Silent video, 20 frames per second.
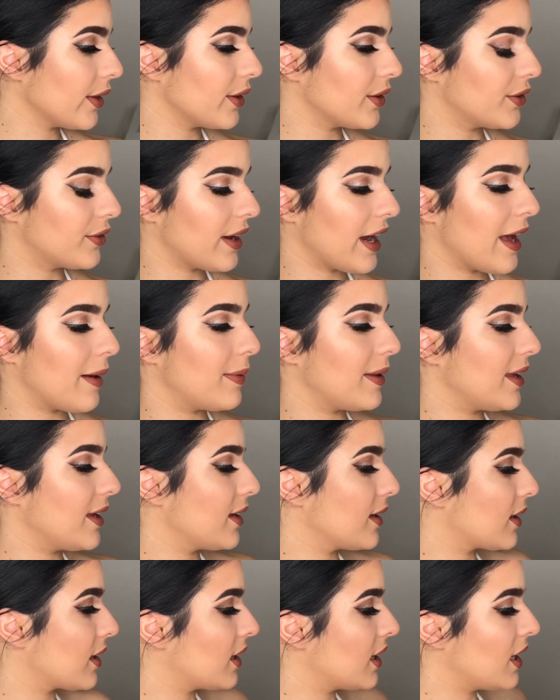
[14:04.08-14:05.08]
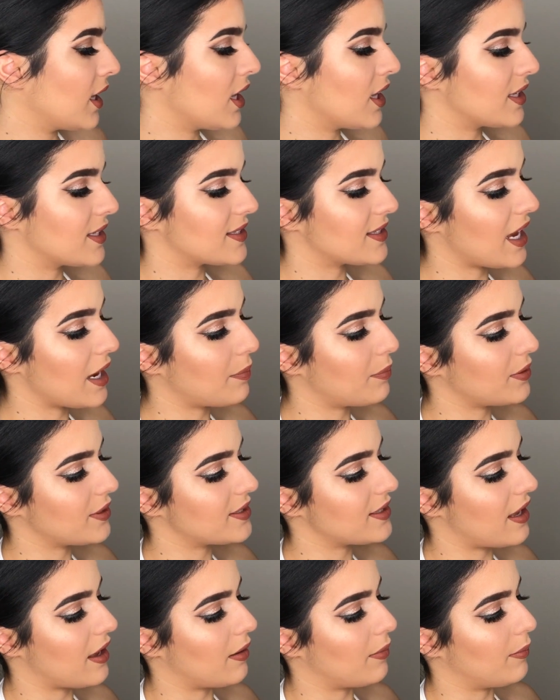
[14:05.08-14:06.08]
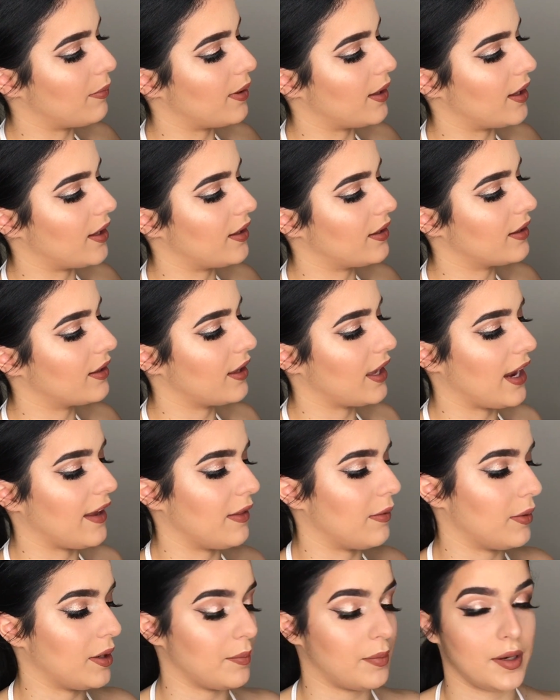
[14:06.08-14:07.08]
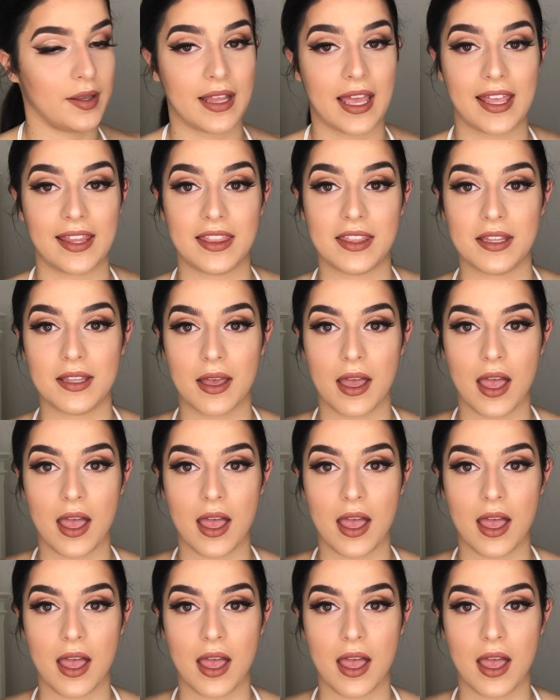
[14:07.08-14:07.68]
Grabbing Cypress Umber, and then we're going to put that in